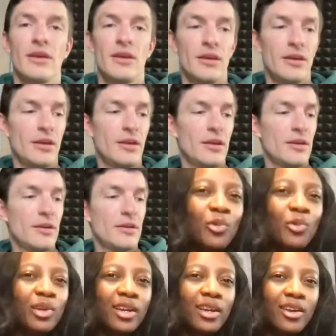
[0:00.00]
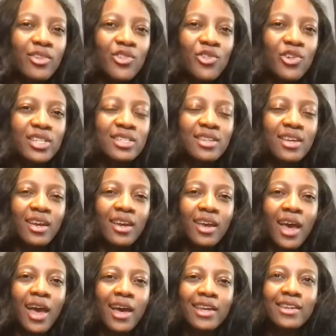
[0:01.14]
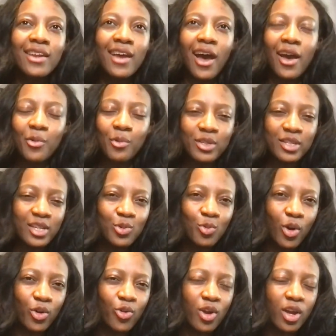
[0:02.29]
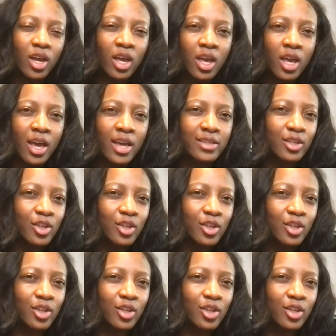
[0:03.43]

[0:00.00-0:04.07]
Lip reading: Wow, that's really interesting. And I was just wondering, is it